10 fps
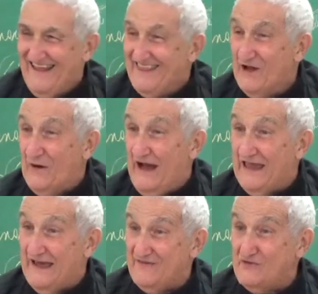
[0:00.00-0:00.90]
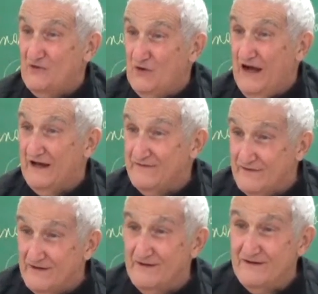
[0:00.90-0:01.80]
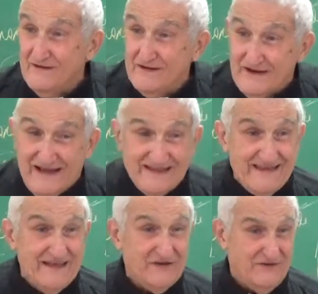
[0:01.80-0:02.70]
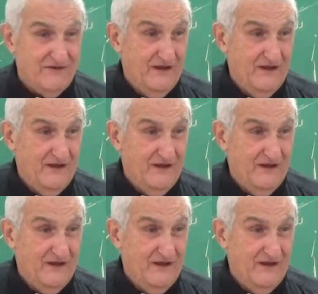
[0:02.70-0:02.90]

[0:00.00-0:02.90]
No, I have to have a criterion.